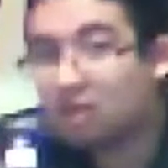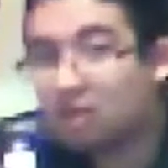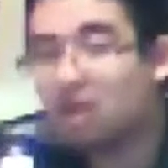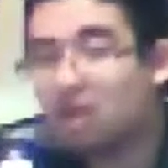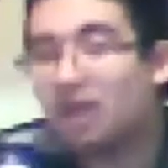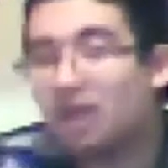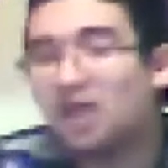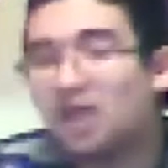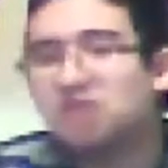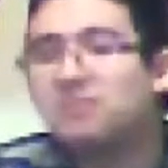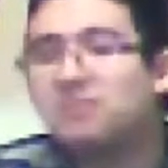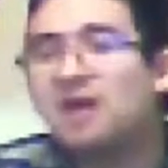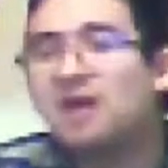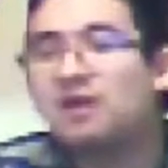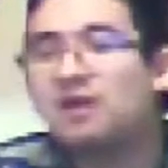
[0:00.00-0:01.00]
uh, it has
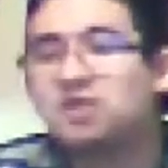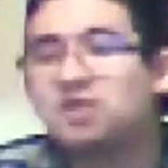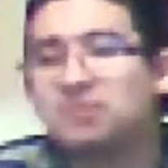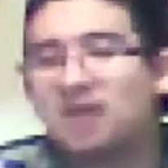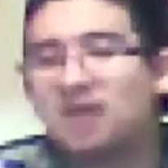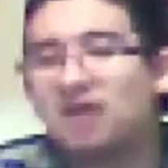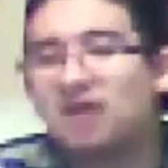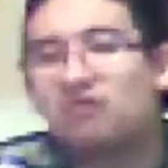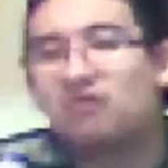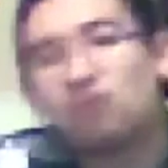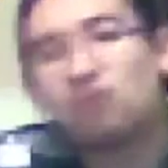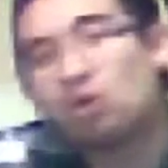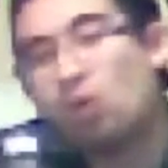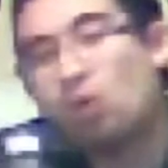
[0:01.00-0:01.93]
been out in Japan for